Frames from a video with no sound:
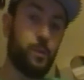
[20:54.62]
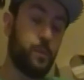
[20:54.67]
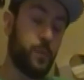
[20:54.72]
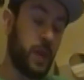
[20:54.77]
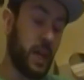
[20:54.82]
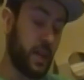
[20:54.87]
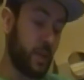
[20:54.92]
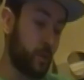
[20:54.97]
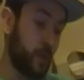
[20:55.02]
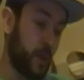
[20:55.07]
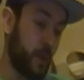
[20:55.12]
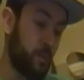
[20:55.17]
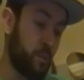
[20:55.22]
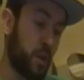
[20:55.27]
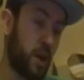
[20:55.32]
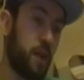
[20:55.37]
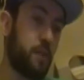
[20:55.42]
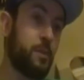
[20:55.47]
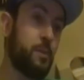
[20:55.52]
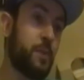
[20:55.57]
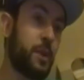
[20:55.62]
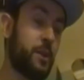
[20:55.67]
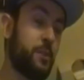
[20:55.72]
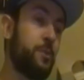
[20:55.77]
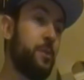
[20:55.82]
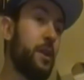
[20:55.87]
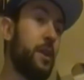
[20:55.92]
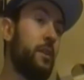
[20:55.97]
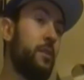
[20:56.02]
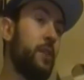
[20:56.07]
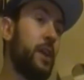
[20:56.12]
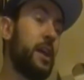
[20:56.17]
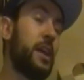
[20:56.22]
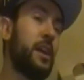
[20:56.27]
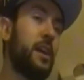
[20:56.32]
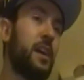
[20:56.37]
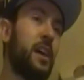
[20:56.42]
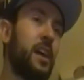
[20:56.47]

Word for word: By the way, probably my favorite, like,